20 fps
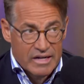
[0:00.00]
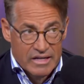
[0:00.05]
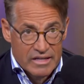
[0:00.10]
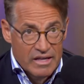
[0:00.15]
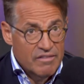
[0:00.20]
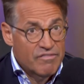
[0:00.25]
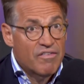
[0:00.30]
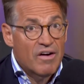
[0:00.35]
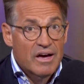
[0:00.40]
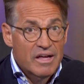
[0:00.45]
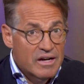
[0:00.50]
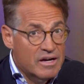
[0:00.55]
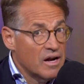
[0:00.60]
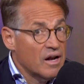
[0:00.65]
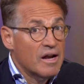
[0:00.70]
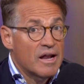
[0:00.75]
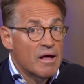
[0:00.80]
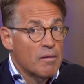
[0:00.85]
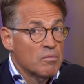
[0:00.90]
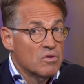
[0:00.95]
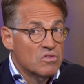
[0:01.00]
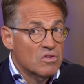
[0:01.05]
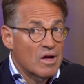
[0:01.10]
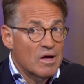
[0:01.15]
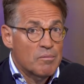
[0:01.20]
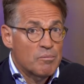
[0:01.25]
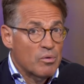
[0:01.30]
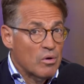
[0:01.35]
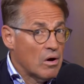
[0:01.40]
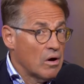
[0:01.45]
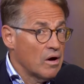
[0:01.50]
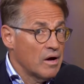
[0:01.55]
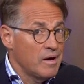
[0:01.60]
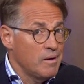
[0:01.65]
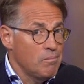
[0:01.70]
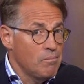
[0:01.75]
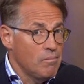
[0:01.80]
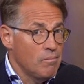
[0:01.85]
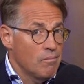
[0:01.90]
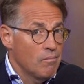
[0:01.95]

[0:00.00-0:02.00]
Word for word: Can they find it on Amazon Prime?